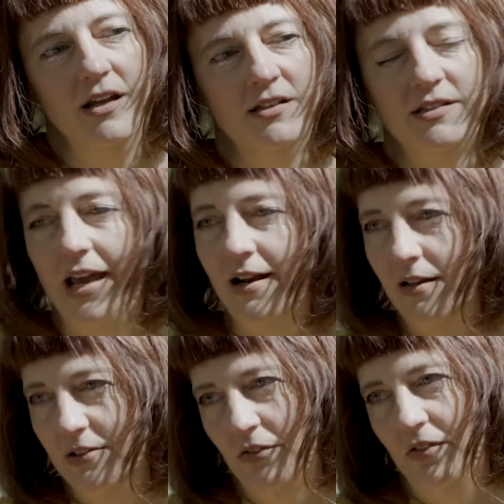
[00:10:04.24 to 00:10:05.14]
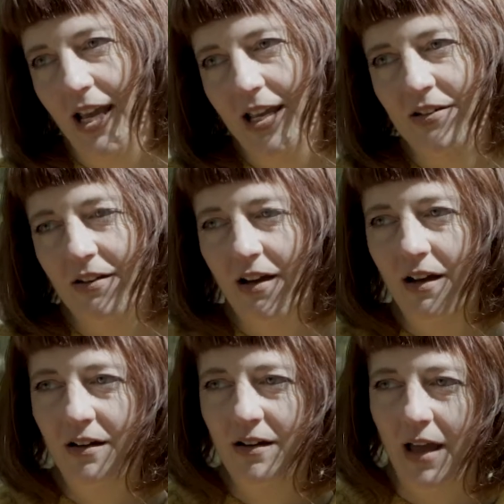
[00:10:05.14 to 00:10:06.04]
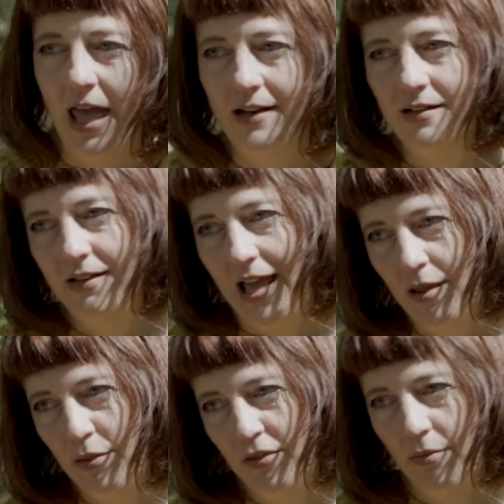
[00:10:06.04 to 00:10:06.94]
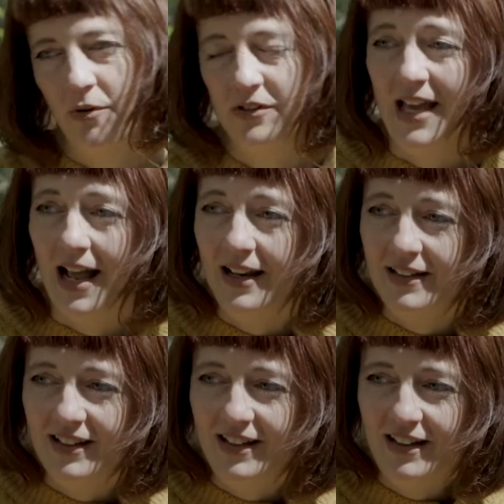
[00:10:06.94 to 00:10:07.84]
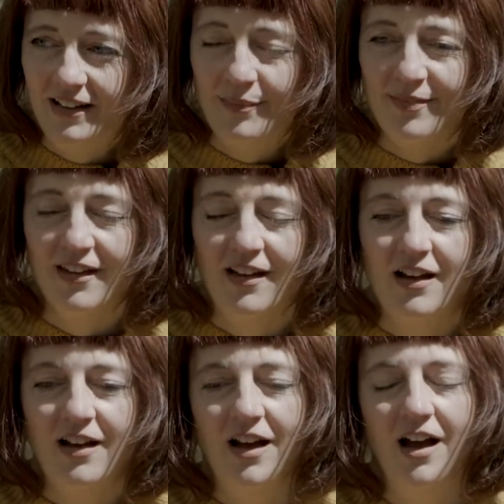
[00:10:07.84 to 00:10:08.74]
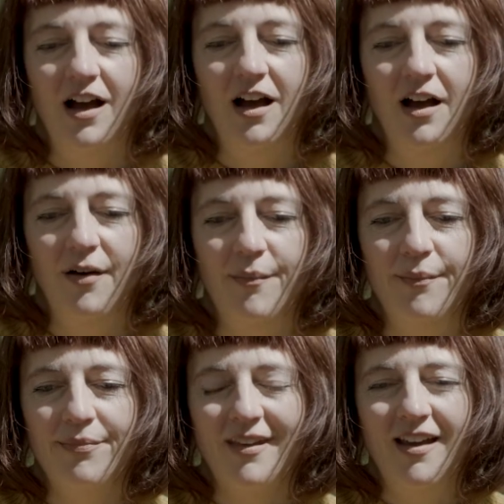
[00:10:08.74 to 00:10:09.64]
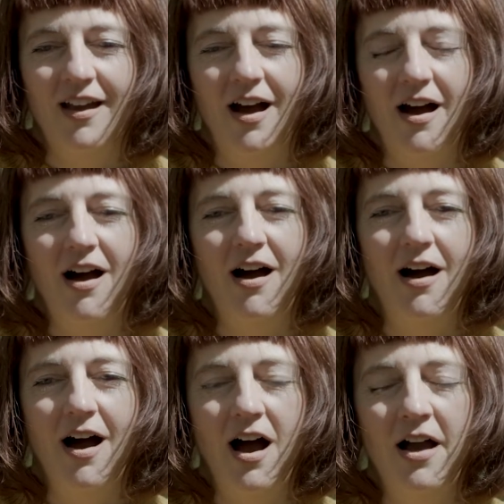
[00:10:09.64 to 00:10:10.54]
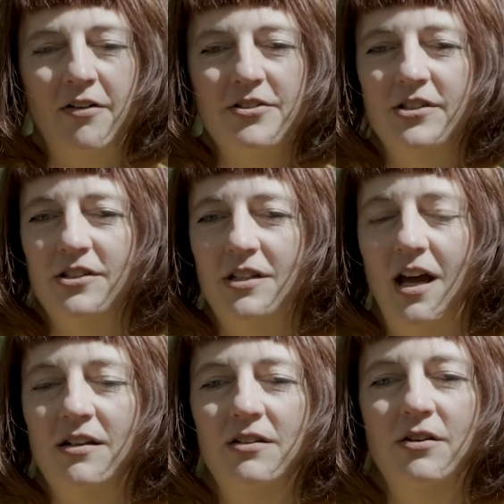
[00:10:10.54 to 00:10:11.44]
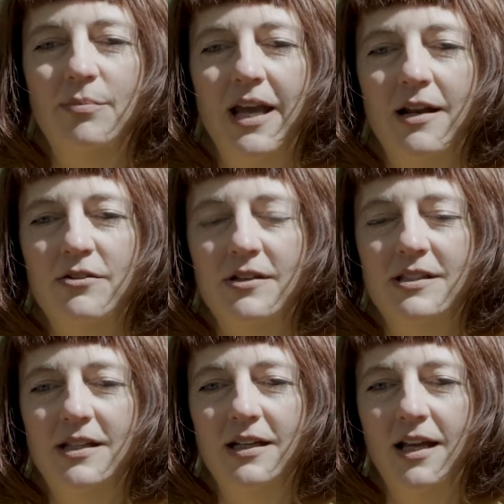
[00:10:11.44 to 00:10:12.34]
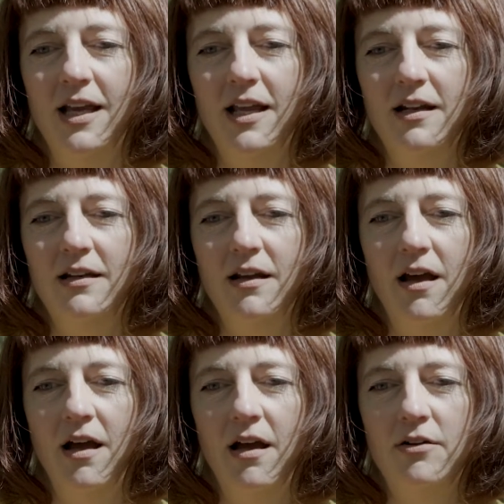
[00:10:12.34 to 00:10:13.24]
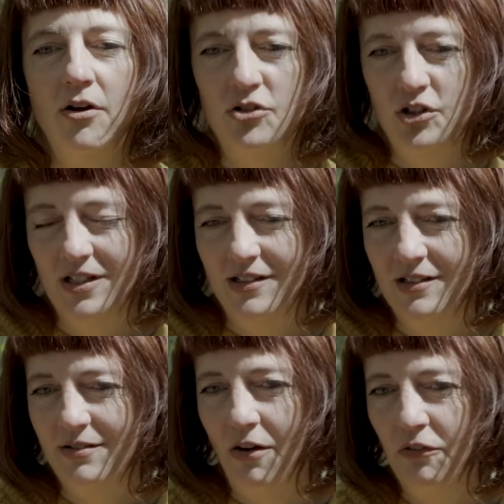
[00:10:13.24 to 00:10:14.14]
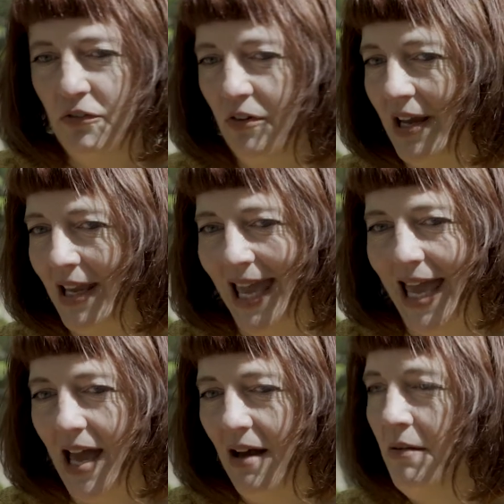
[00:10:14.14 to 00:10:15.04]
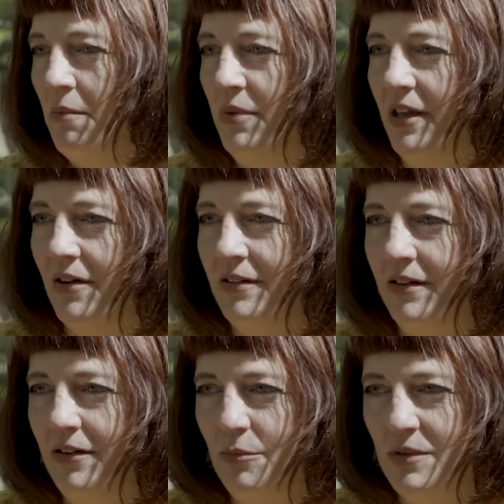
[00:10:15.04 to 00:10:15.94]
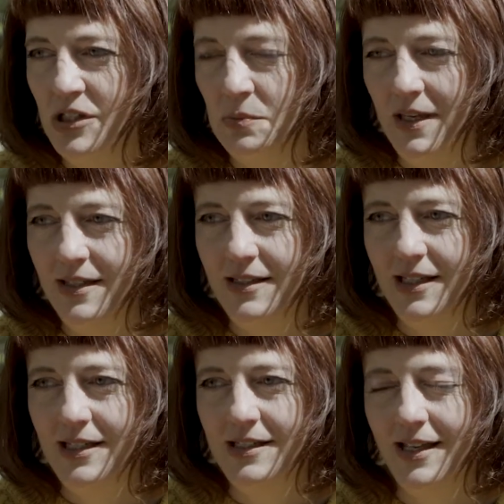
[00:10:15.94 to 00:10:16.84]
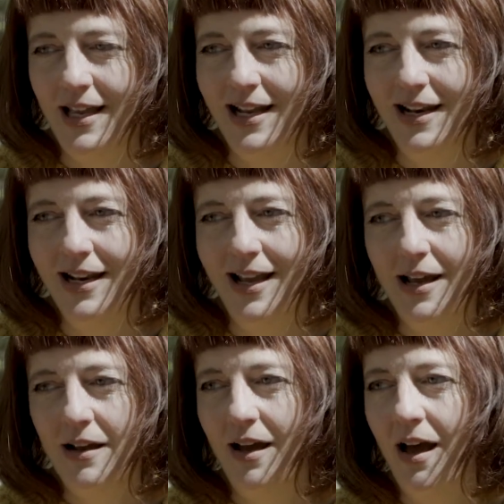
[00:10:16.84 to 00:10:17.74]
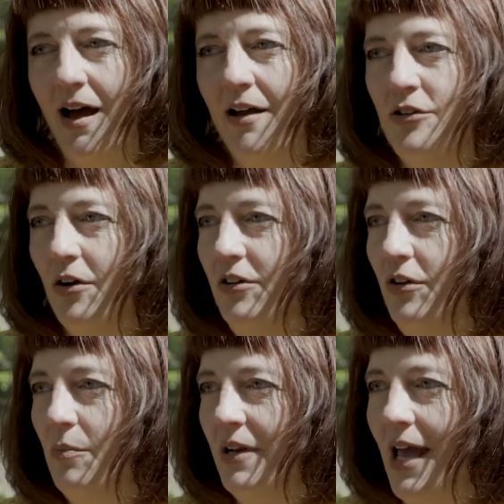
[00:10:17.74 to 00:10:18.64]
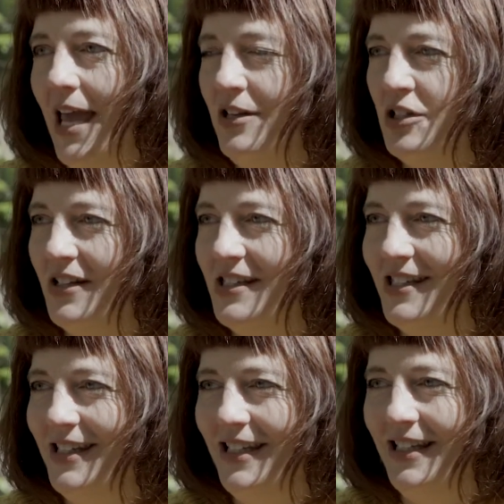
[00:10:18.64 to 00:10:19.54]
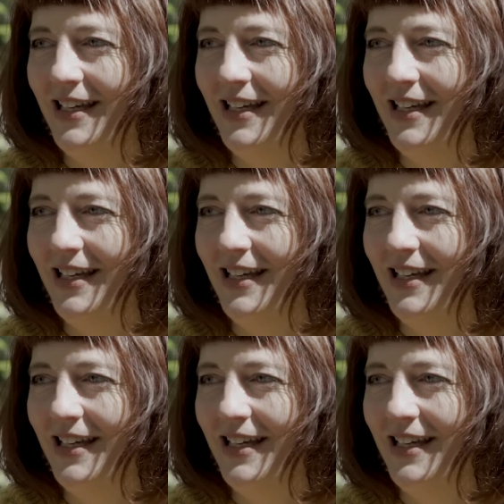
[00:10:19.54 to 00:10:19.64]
cycles of nature and death, mortality. I also started to be interested in notions of care beyond the human species and non-human agency.